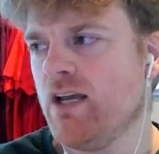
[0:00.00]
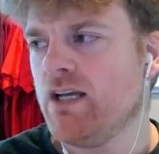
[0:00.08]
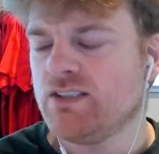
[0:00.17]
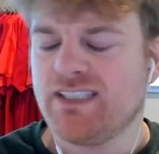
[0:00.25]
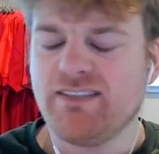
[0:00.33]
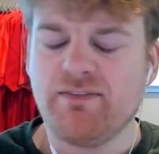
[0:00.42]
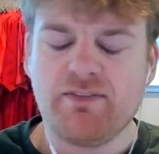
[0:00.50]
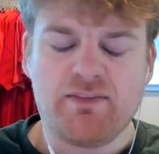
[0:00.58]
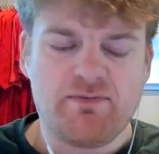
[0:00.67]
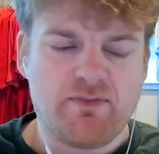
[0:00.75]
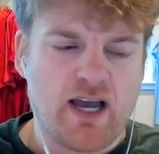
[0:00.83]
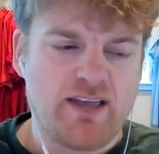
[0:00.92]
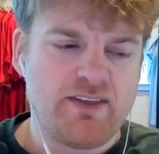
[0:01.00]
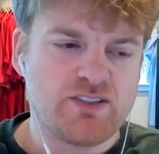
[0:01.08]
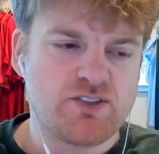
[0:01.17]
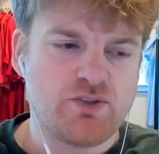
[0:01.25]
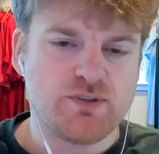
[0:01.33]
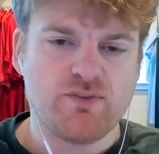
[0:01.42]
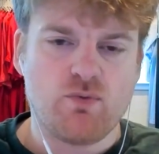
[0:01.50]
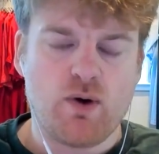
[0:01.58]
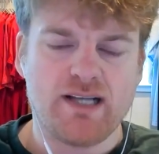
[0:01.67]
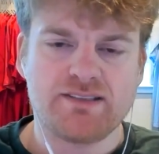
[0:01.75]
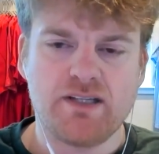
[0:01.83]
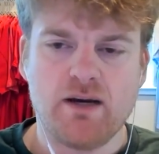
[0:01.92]
See, I think students have
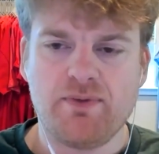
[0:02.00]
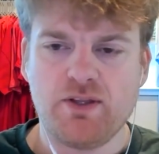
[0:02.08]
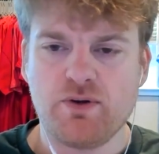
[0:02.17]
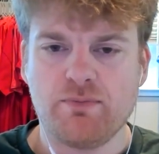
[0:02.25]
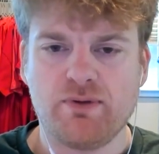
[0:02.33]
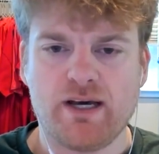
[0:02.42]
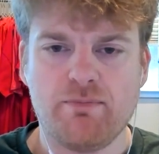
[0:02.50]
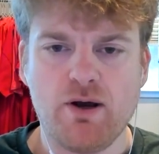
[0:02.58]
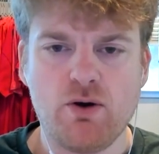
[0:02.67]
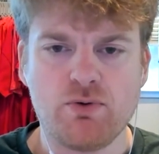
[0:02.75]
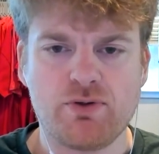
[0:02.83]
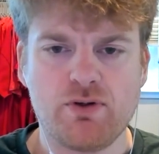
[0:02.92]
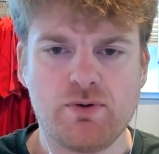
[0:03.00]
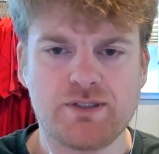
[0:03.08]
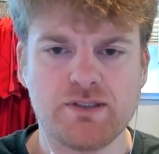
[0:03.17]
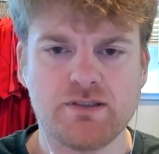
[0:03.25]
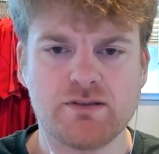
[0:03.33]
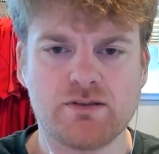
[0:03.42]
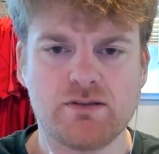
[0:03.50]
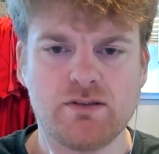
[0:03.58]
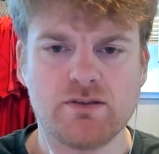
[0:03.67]
wised up that you can apply to both, which is